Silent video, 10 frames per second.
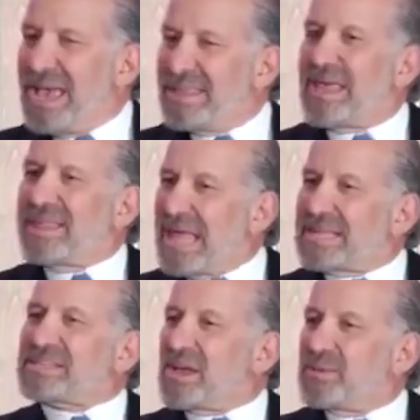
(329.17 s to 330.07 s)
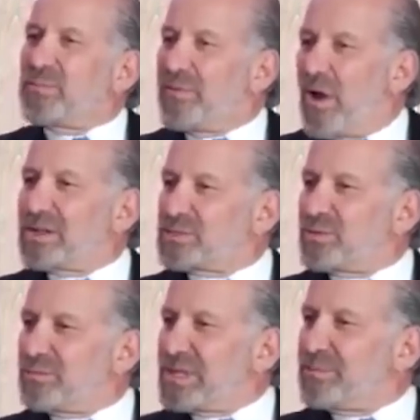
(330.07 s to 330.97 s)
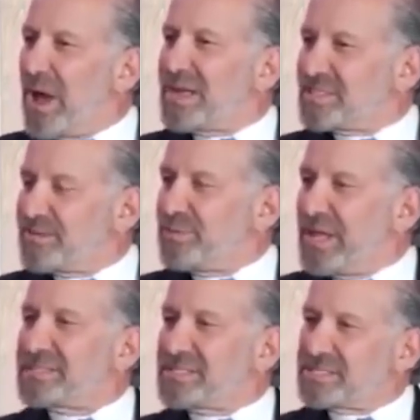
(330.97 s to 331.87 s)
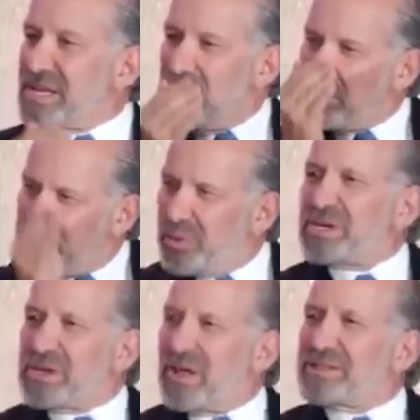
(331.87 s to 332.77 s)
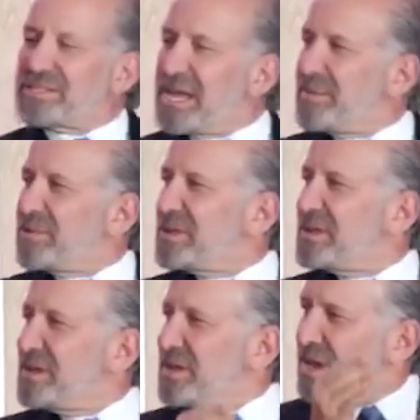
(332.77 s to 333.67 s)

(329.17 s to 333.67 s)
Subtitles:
And that's how you move on to a really positive place, is put it on the table,